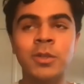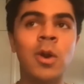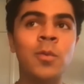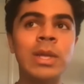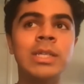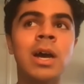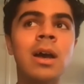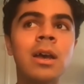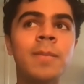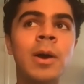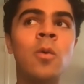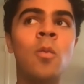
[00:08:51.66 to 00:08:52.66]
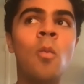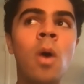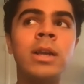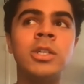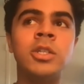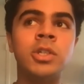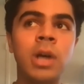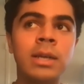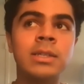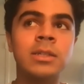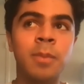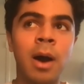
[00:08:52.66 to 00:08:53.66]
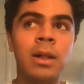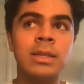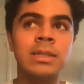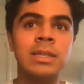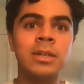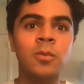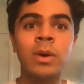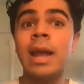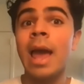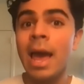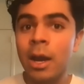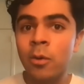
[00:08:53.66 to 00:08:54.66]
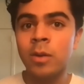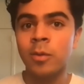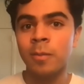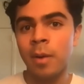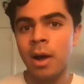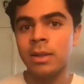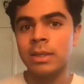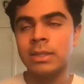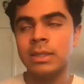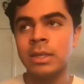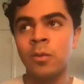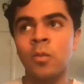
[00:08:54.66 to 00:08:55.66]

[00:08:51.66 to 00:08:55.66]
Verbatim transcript: when we talk about what just policy, what equitable policy,